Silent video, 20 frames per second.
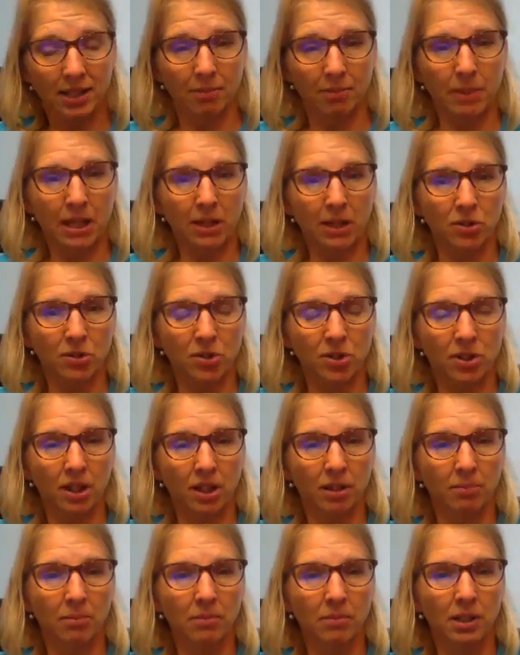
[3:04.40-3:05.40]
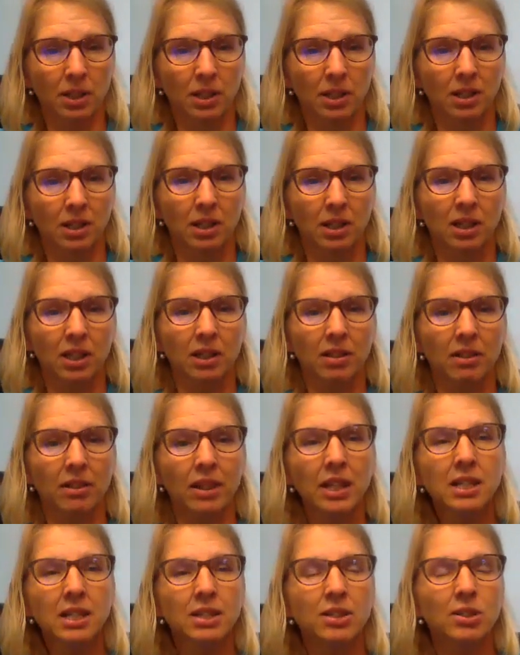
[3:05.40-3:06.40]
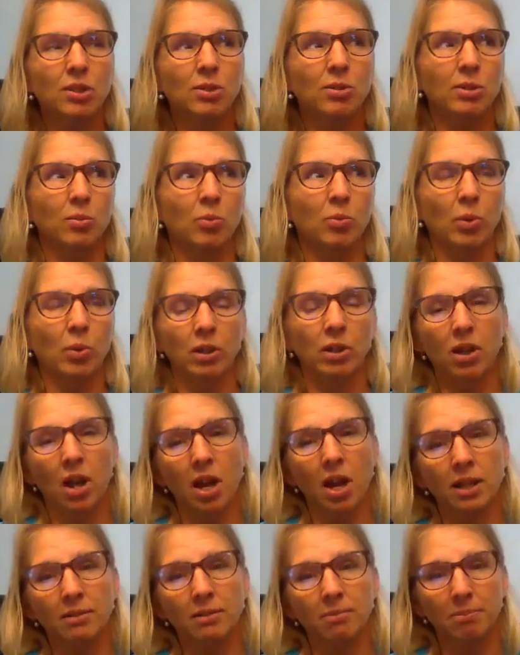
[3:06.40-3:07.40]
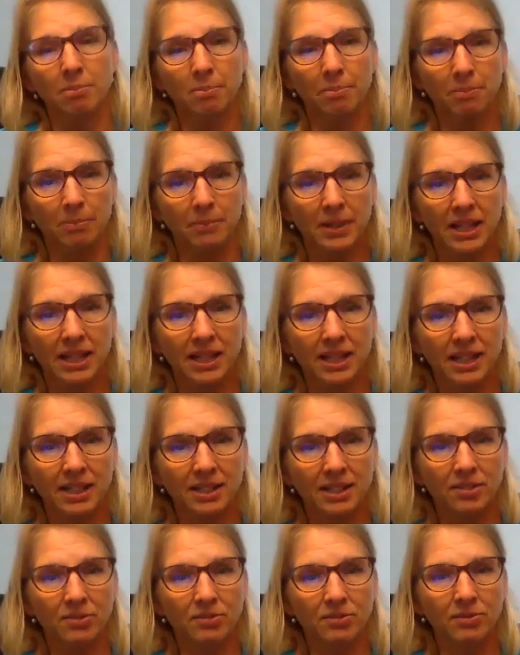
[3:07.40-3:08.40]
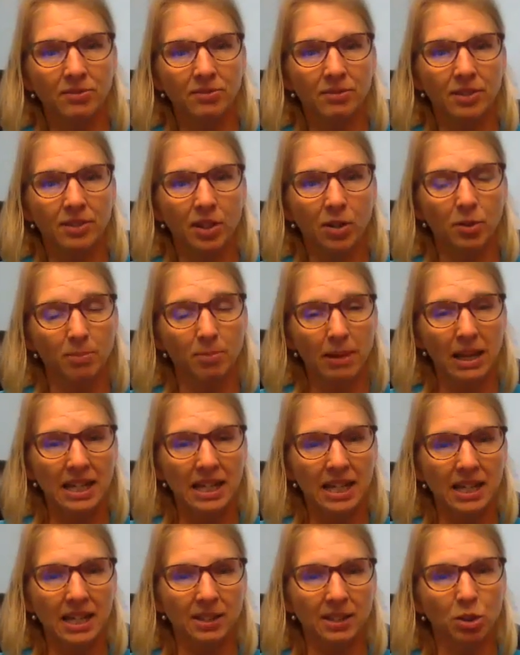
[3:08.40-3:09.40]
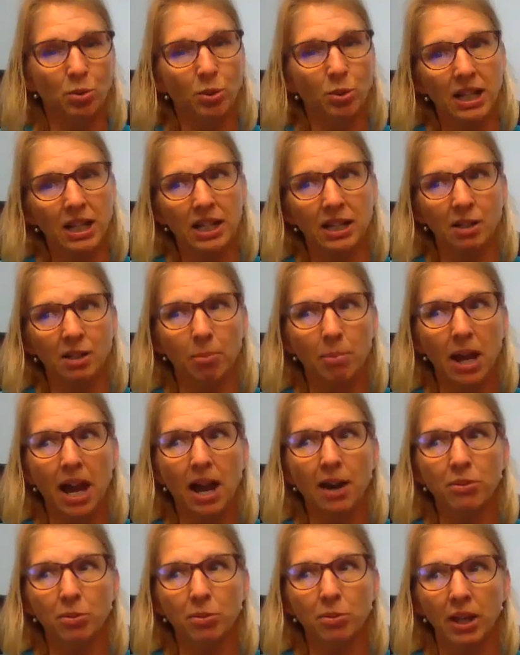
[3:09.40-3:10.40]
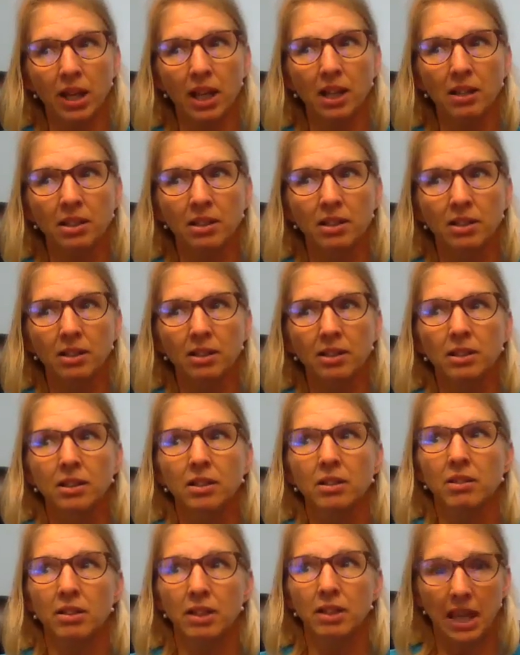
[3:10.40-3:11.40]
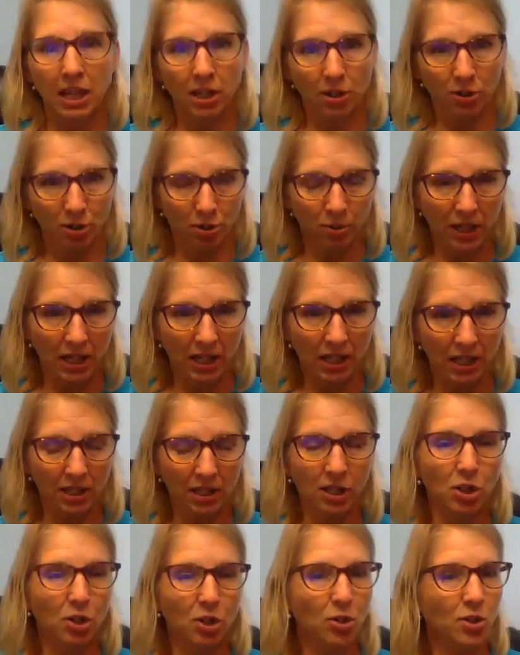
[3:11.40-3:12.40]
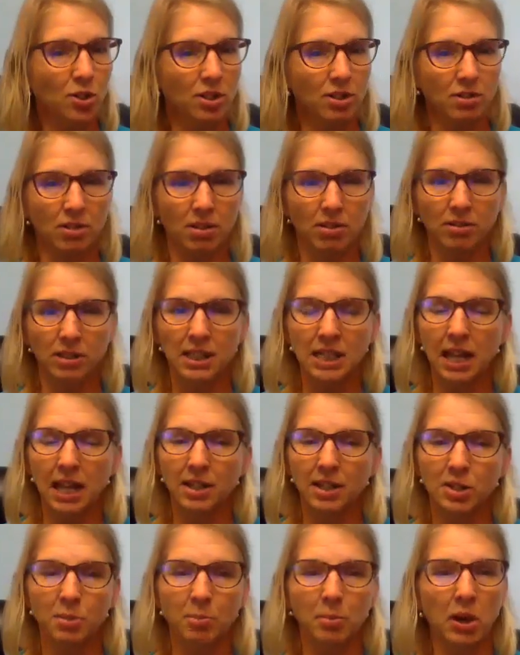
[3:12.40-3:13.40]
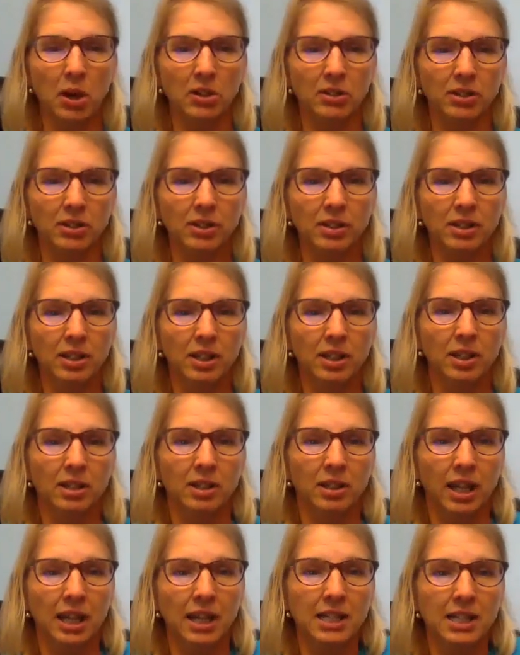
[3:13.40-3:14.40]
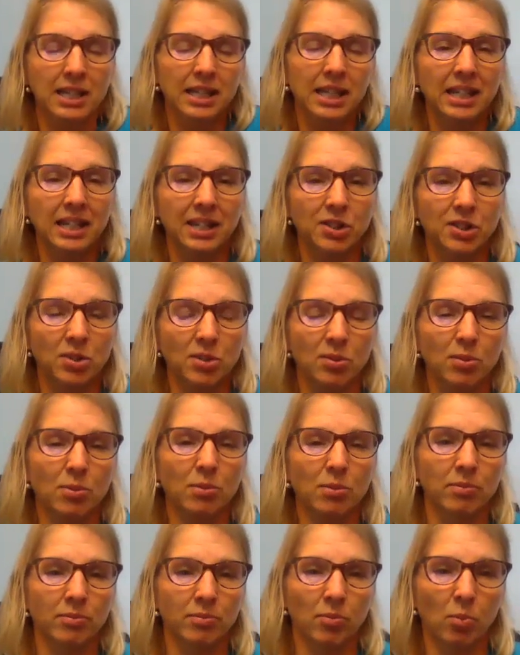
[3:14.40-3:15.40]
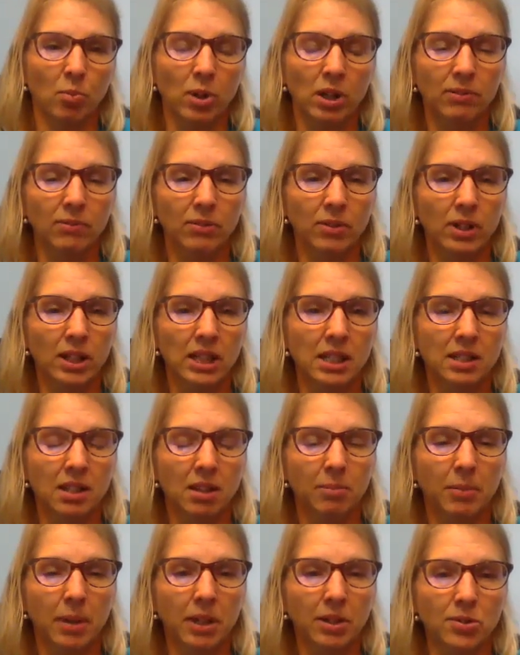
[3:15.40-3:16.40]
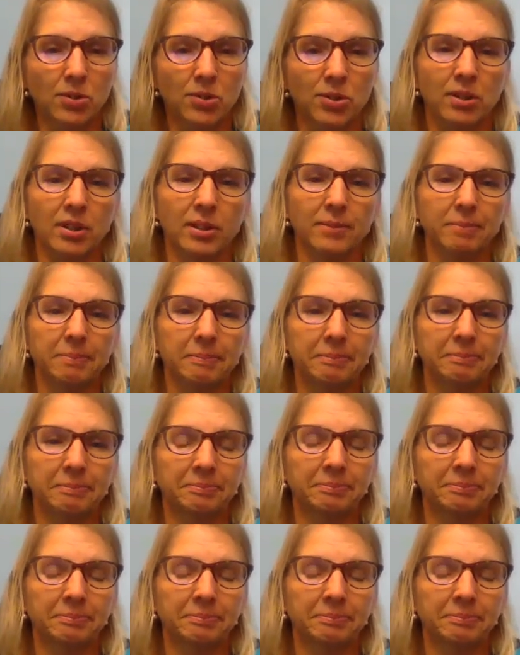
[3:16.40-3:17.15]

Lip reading: that matter to them? And then you can work on creating a pathway. They are creating it, you're just alongside as a partner, into getting to whatever it is that matters to them.